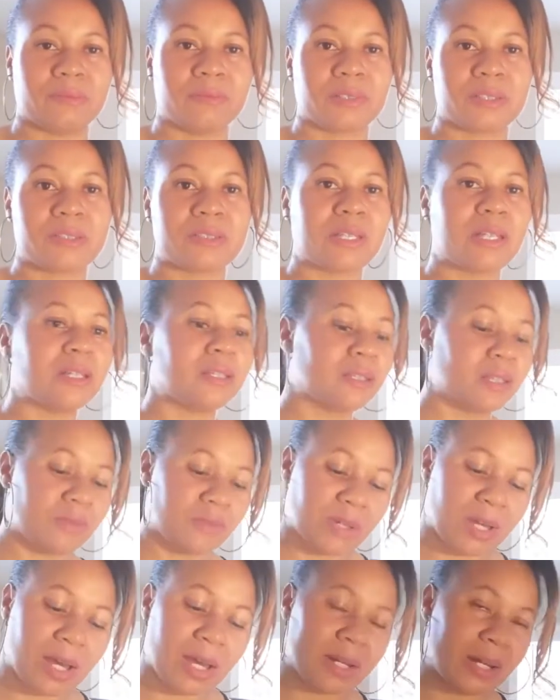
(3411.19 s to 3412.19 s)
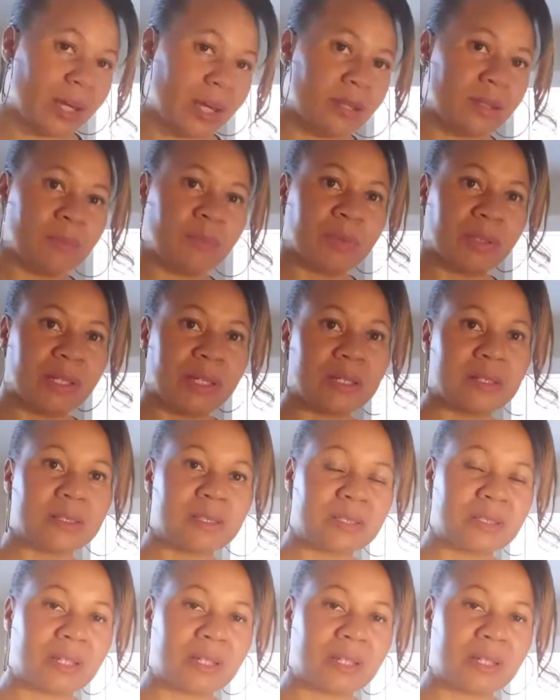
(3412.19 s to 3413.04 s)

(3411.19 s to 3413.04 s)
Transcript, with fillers: because they left God out of the plans,